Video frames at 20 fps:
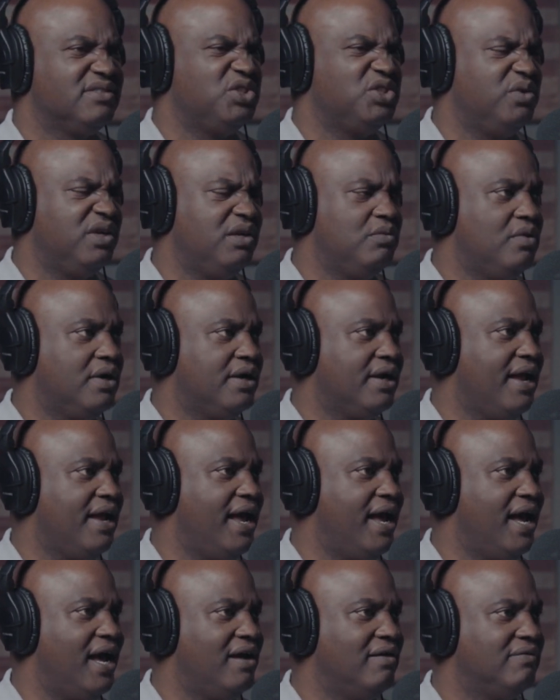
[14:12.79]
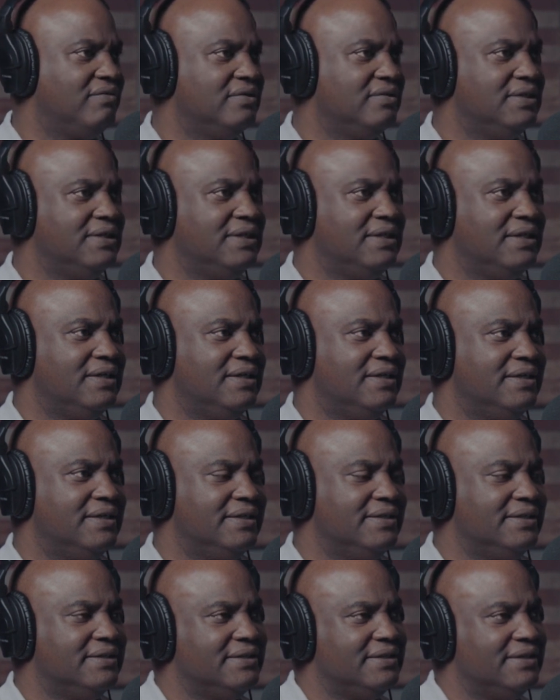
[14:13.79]
and a half,
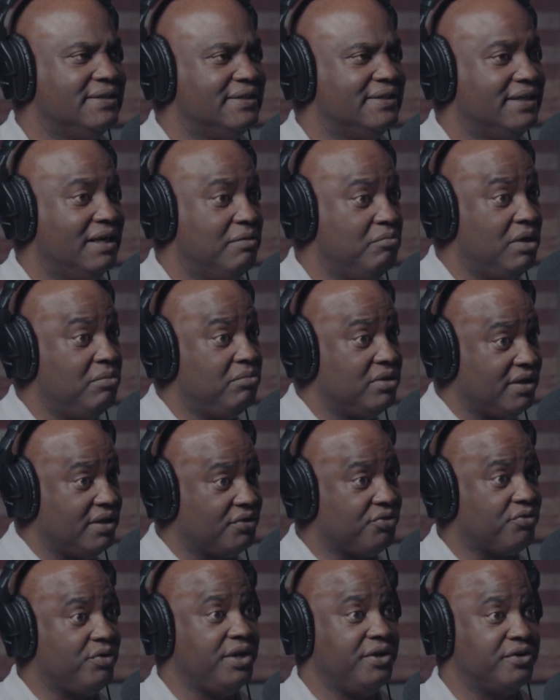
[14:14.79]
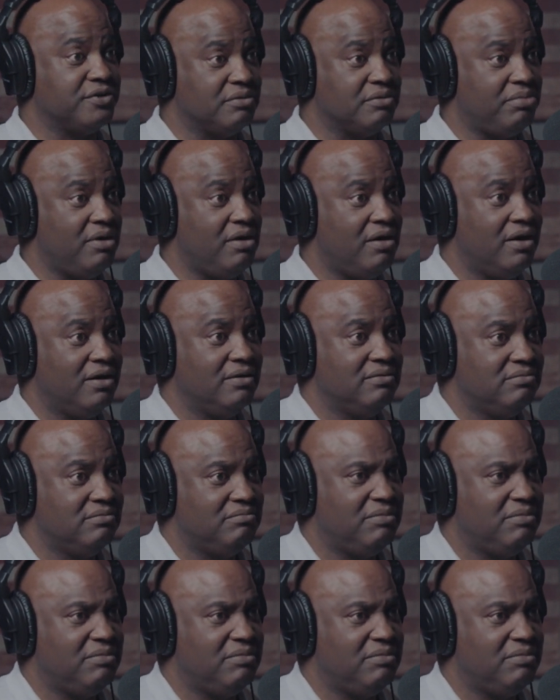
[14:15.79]
and I remember they're 3 years apart,